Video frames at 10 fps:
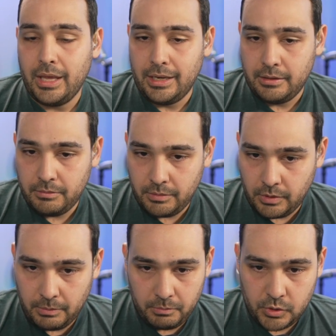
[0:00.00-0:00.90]
And
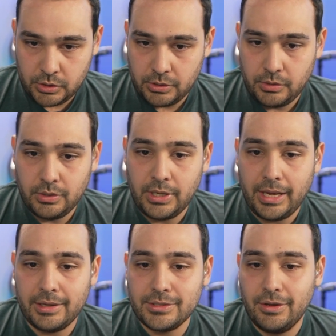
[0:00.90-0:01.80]
just so you
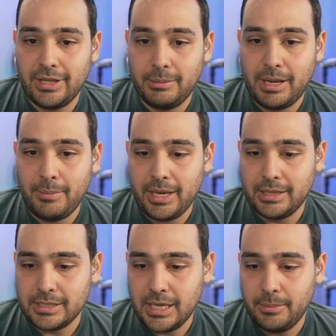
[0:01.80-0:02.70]
guys know that I'm not making
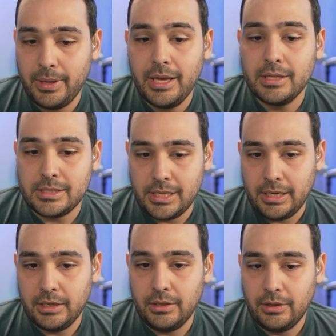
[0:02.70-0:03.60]
this up,
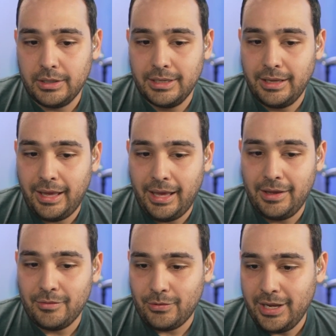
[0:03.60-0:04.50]
take a look
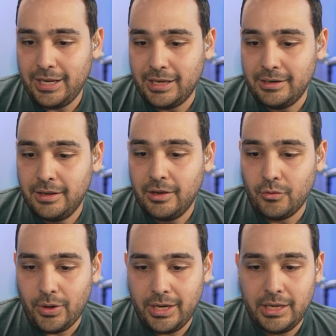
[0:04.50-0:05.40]
at Radiant.
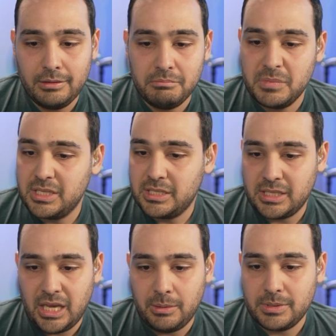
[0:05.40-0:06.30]
Radiant,
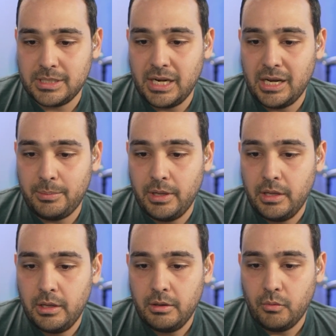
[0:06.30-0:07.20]
same setup.
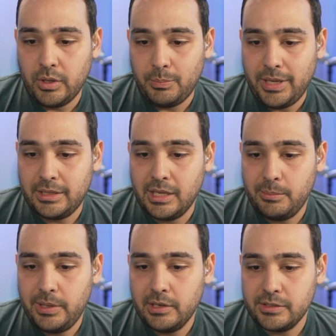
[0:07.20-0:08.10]
We peaked
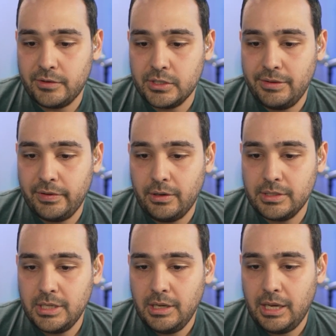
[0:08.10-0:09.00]
up here as far as
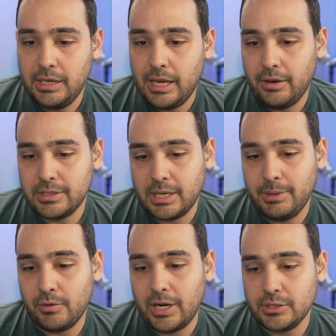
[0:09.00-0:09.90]
difficulty, and now it's
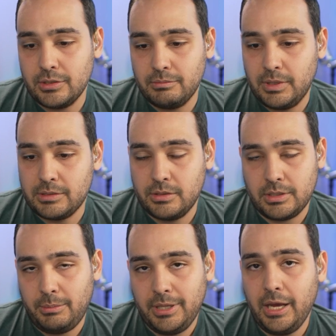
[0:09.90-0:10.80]
coming crash. It's just
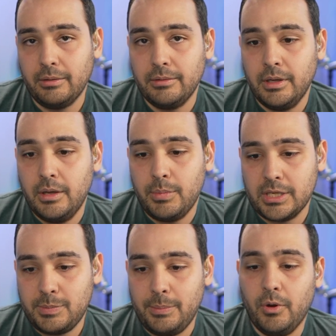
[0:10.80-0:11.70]
coming down
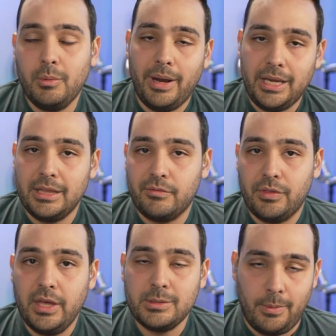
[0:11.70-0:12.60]
because people are mining different things.